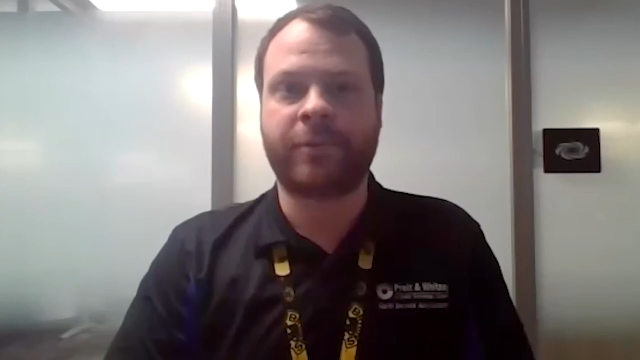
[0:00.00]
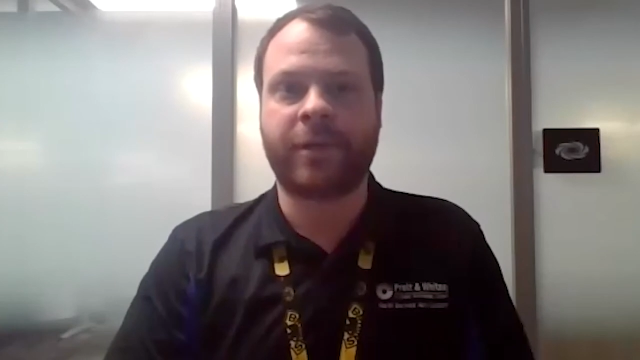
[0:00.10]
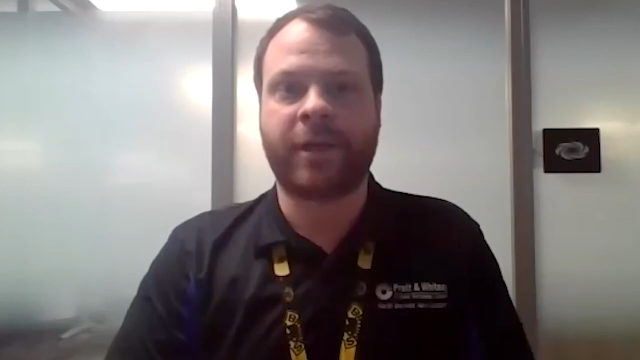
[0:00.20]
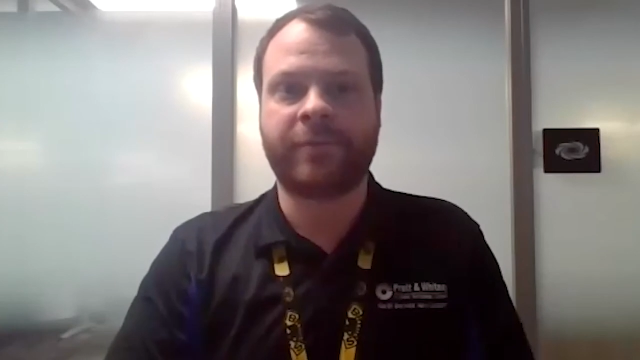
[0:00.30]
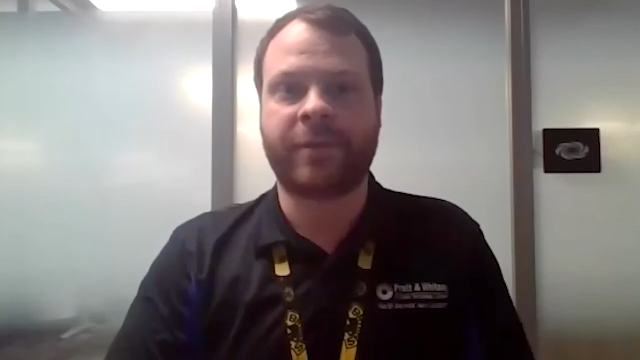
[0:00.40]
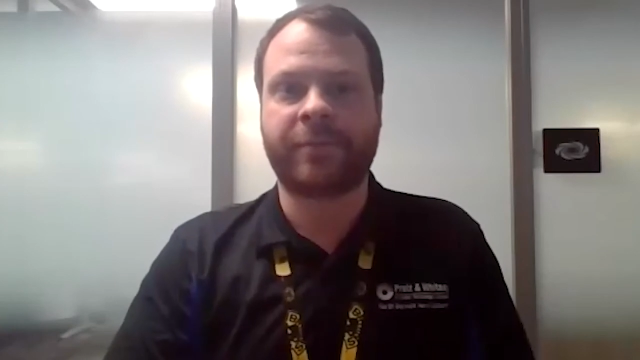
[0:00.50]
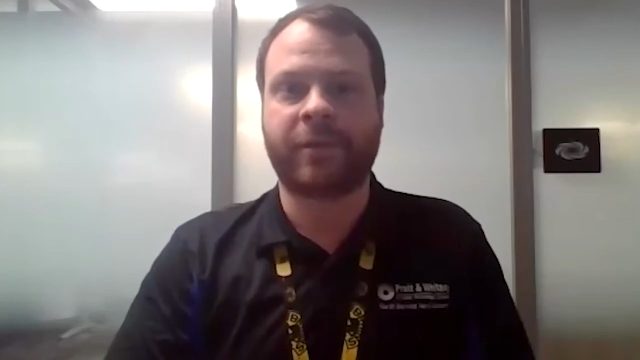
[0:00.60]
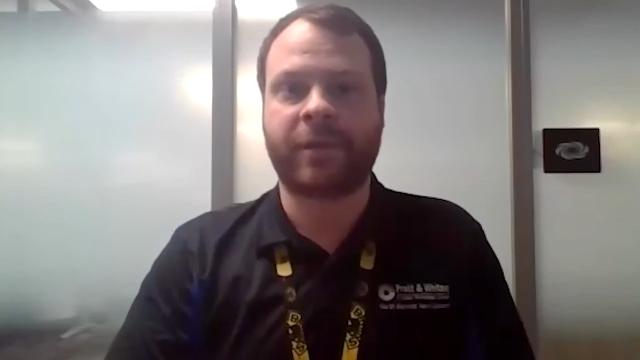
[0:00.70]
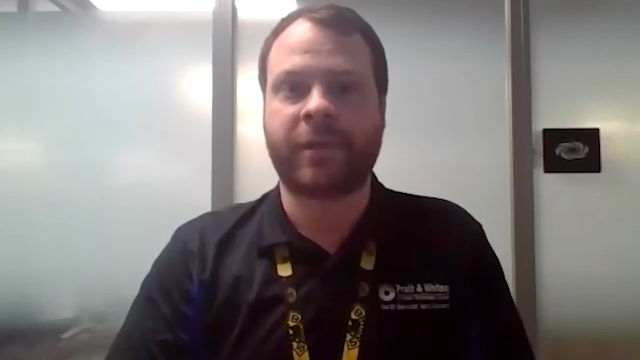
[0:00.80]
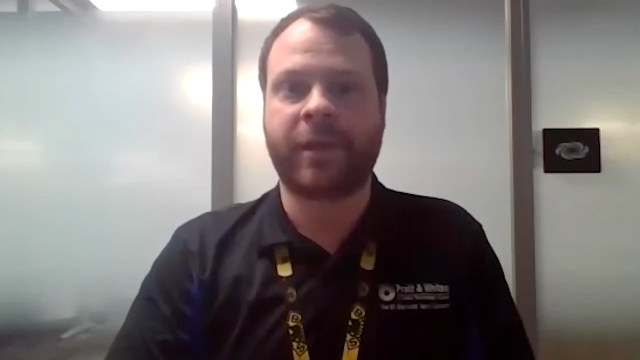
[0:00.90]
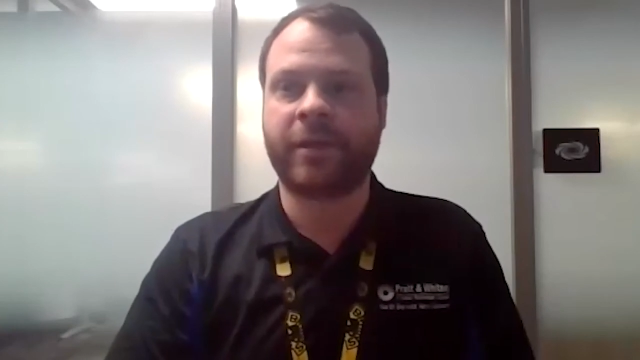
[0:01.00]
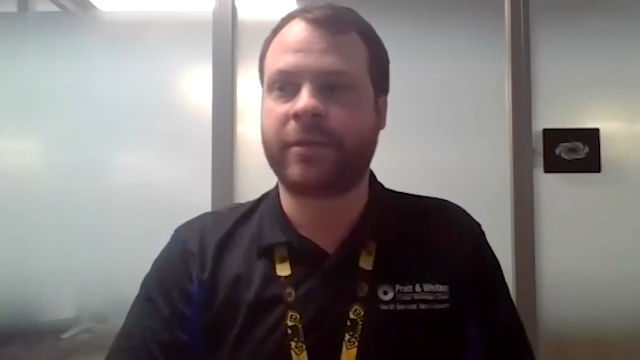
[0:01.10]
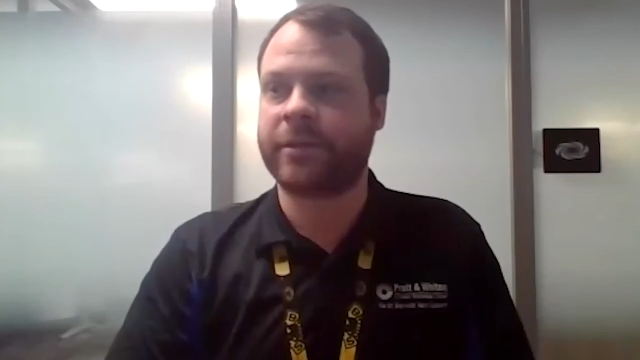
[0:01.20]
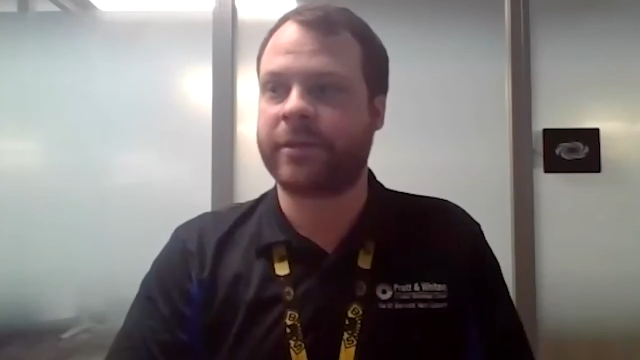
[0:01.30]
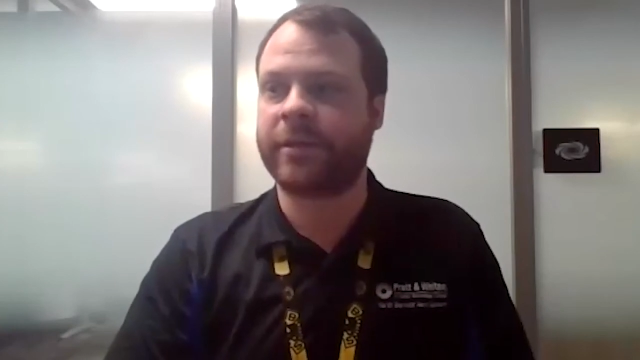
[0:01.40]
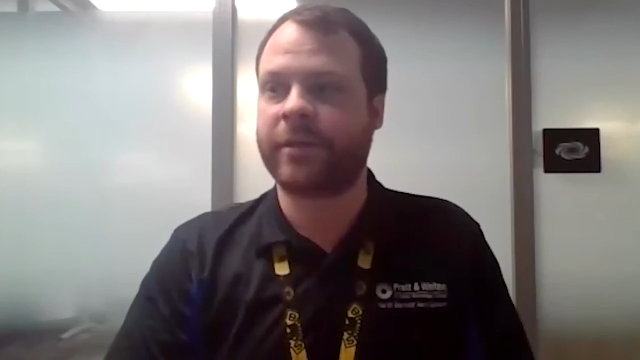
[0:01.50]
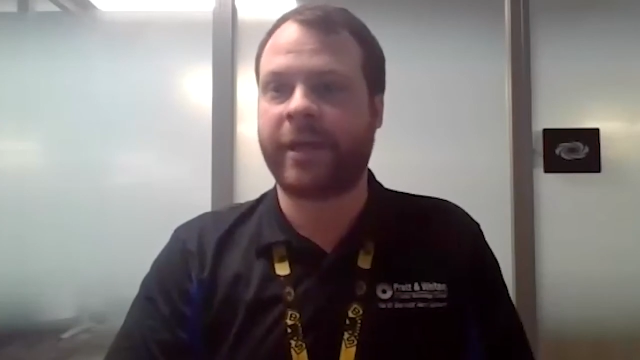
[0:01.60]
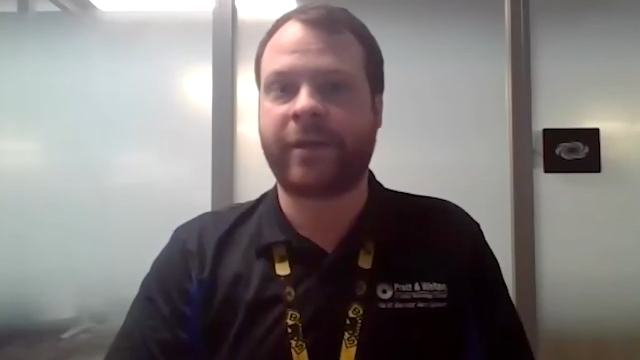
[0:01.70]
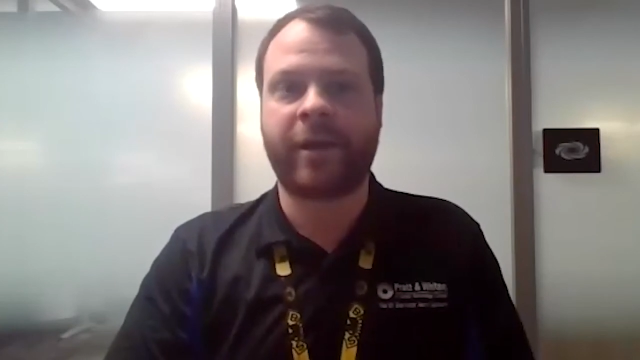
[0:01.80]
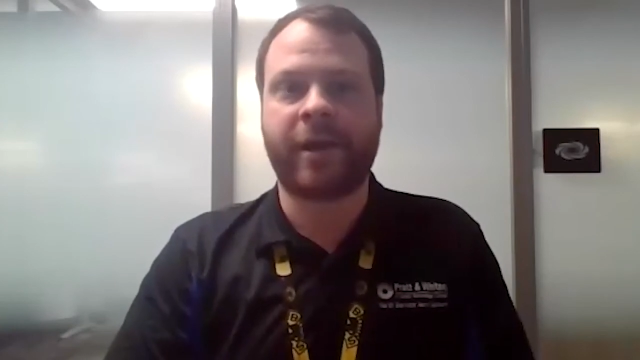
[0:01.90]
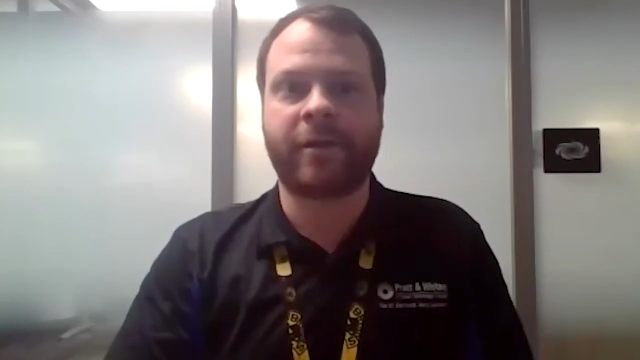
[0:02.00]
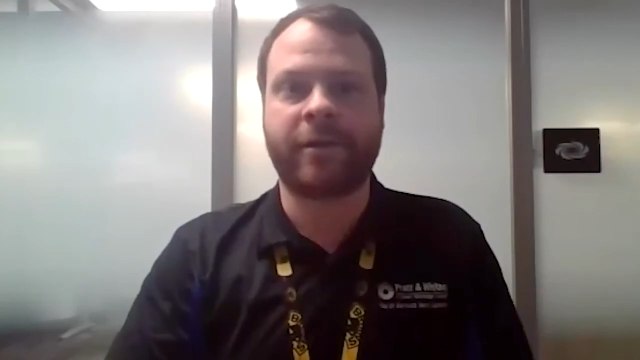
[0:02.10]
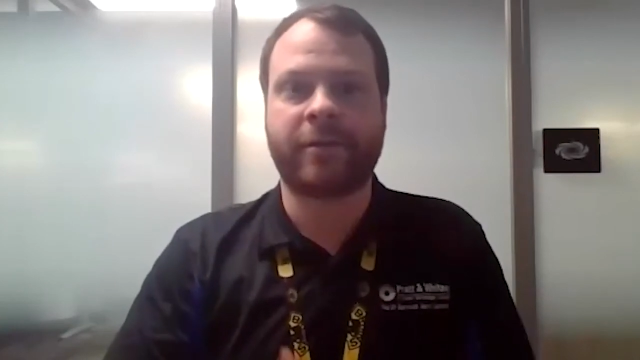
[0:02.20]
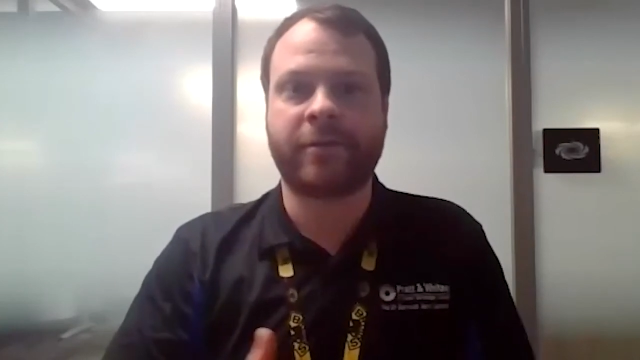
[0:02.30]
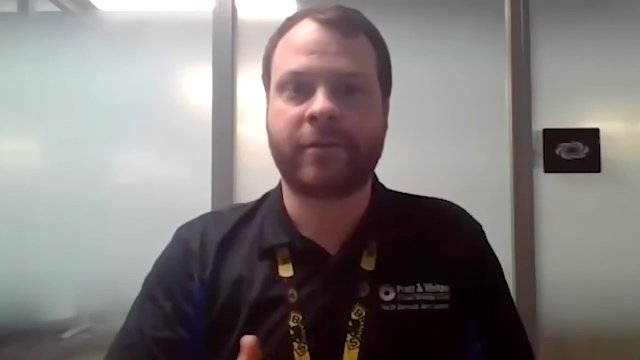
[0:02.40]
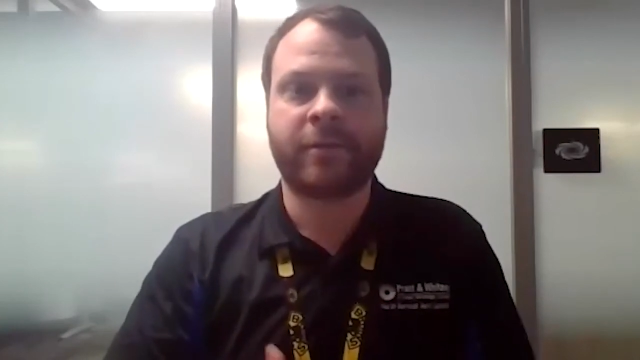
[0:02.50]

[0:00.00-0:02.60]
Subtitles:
to have something like that to hang your hat on and